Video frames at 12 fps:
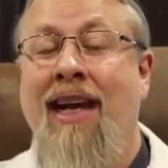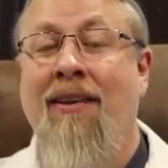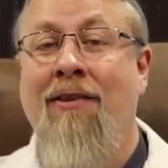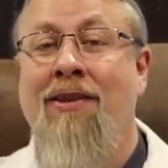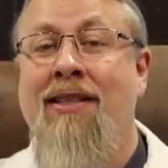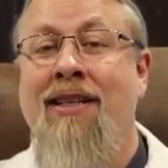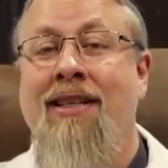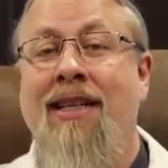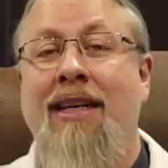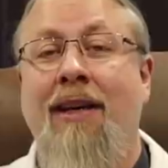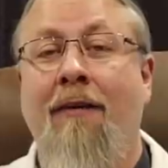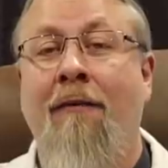ever since I
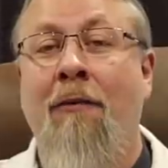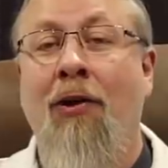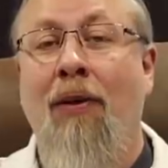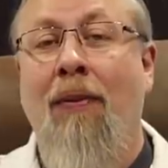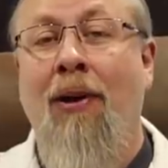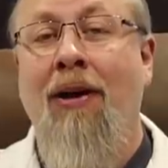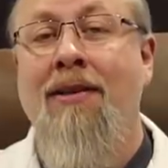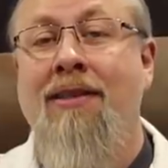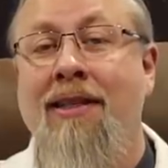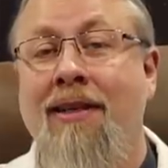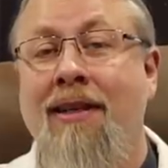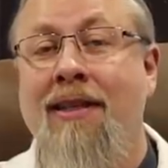did a four-part
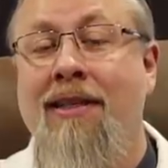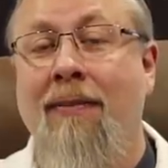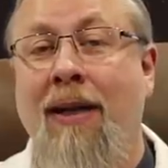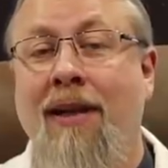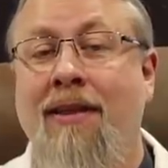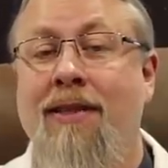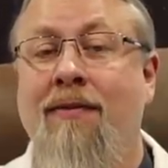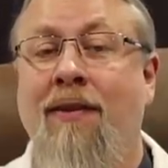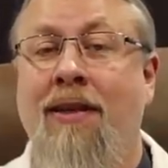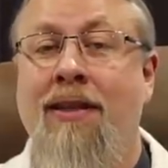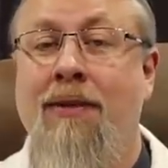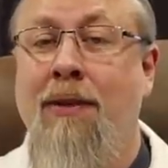series about this
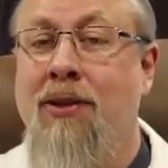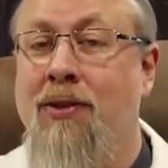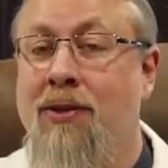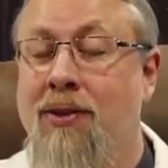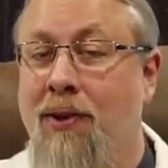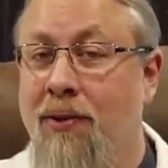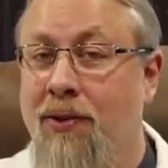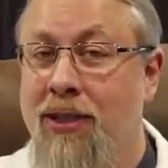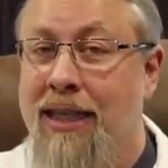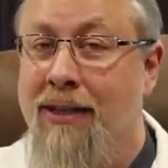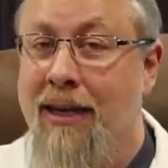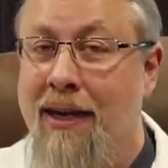very special solar
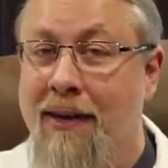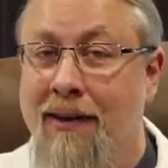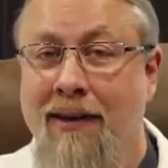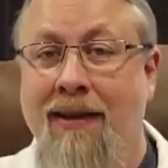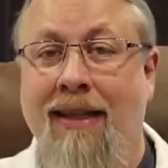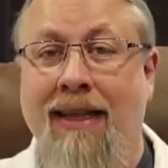generator